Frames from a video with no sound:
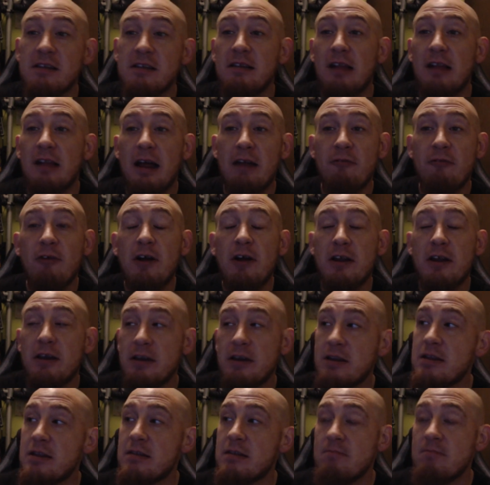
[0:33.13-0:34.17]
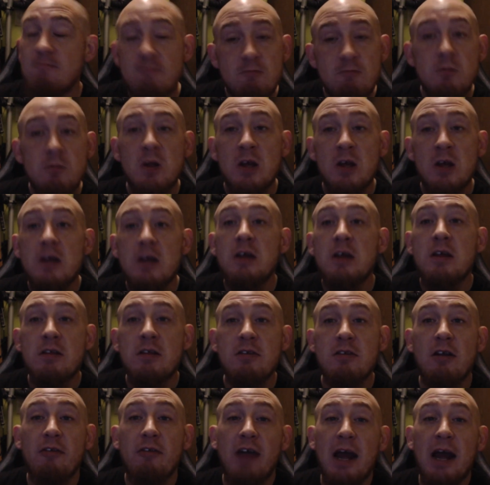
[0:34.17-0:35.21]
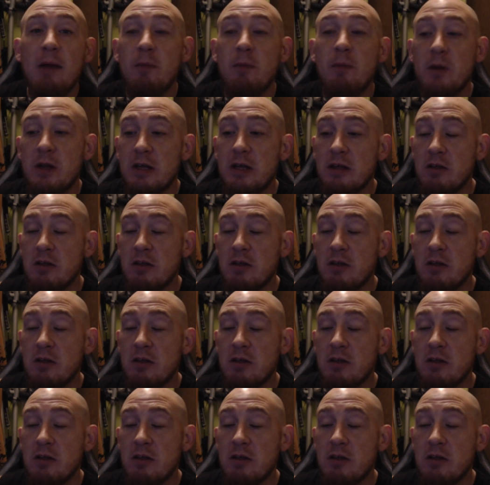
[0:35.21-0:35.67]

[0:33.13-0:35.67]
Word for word: A lot of fun stuff happening.